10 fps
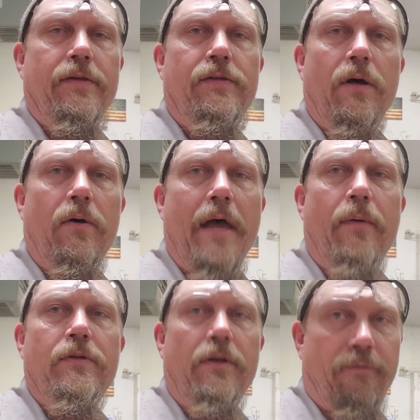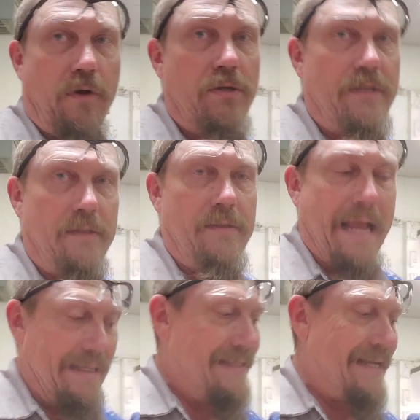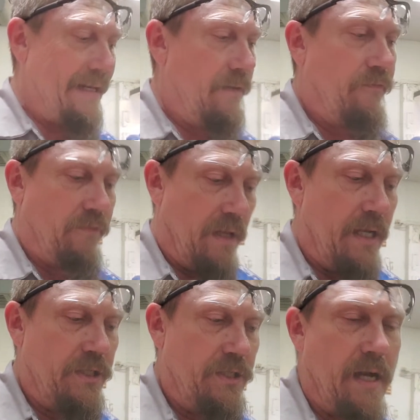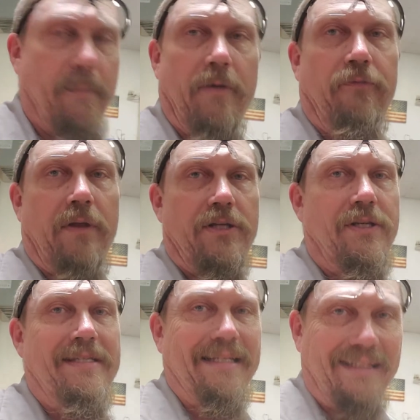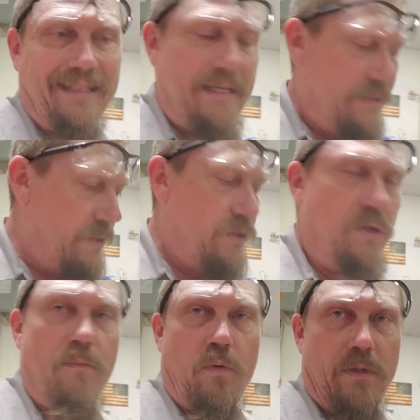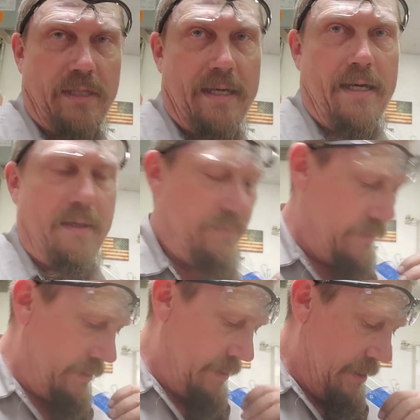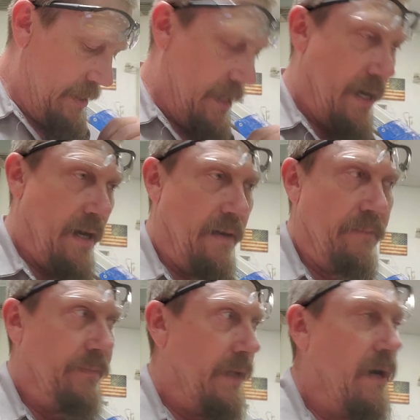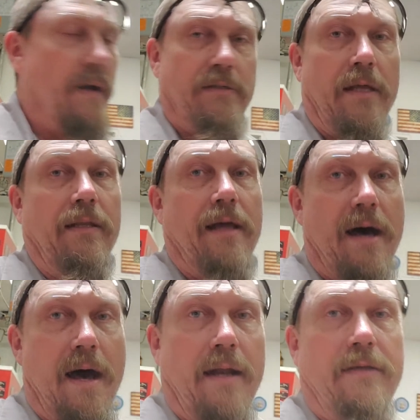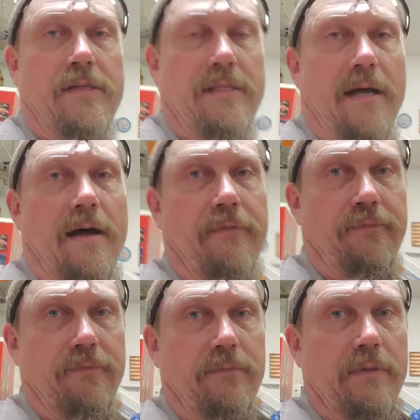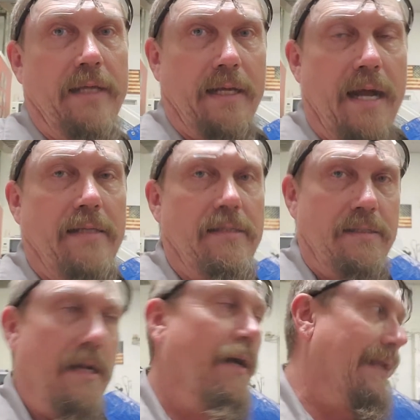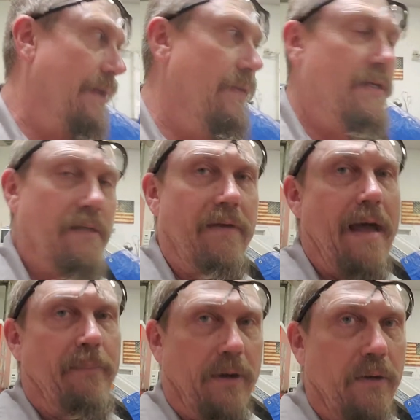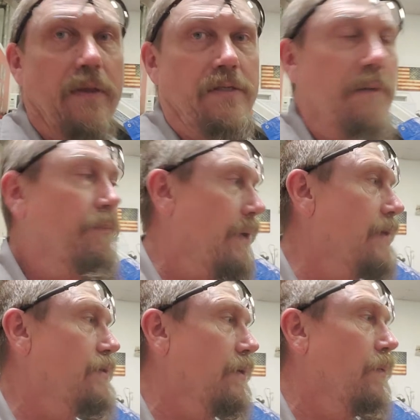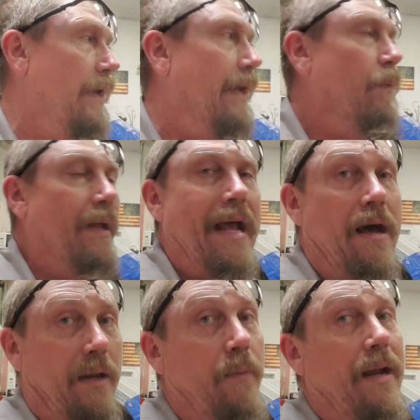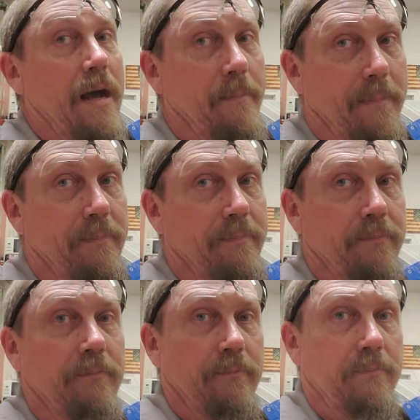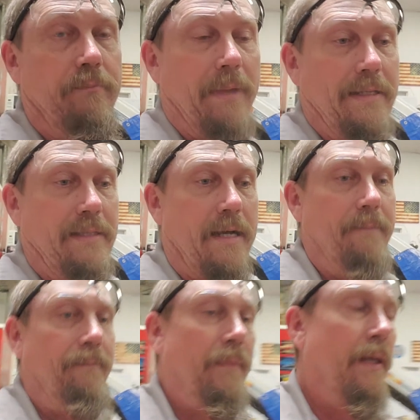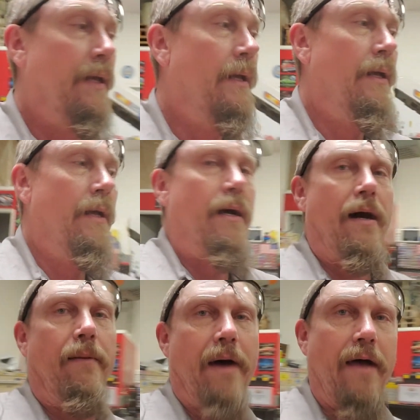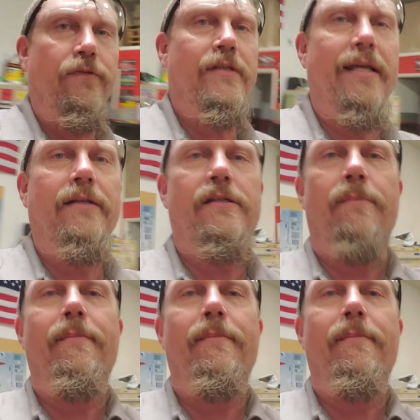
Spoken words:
so that was the first and second flush. I'm going to flush this at least 2 more times. There is a lot of stuff that got stuck in this evaporator. This compressor, when it went out big time. I've seen some